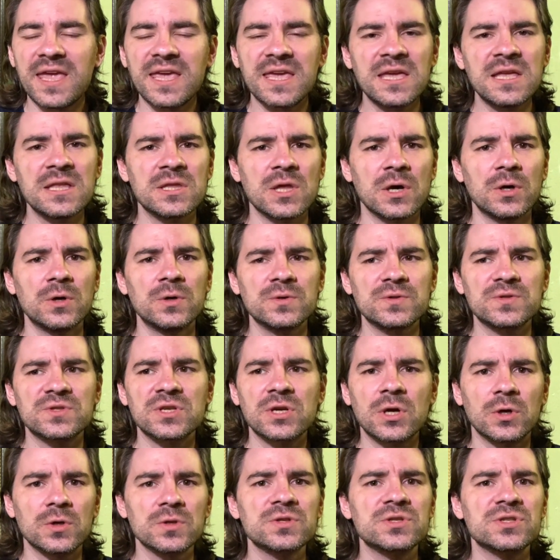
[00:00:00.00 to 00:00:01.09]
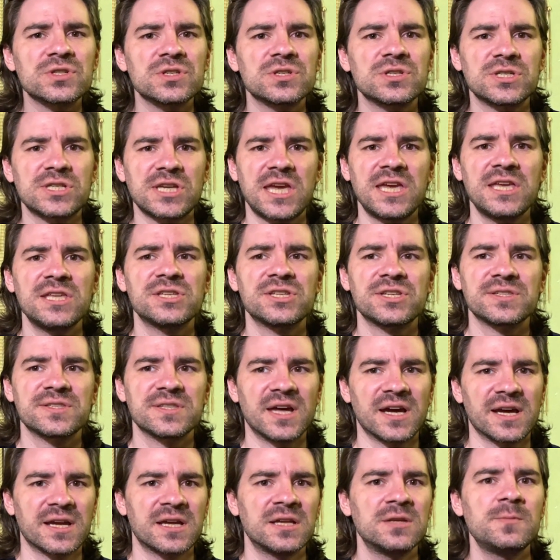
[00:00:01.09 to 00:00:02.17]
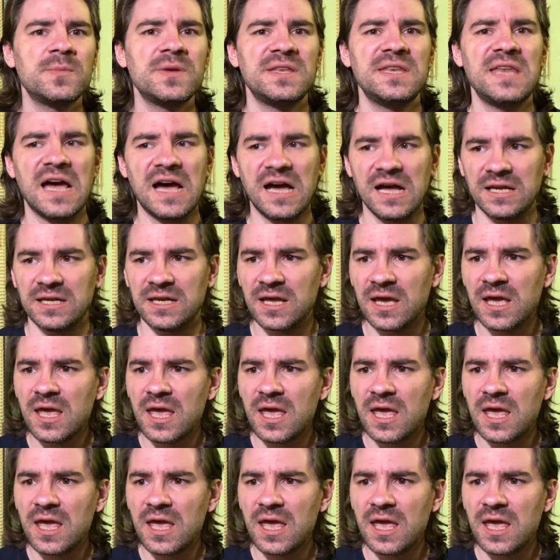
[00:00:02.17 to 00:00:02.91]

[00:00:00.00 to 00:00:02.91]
making those conscious changes that can be done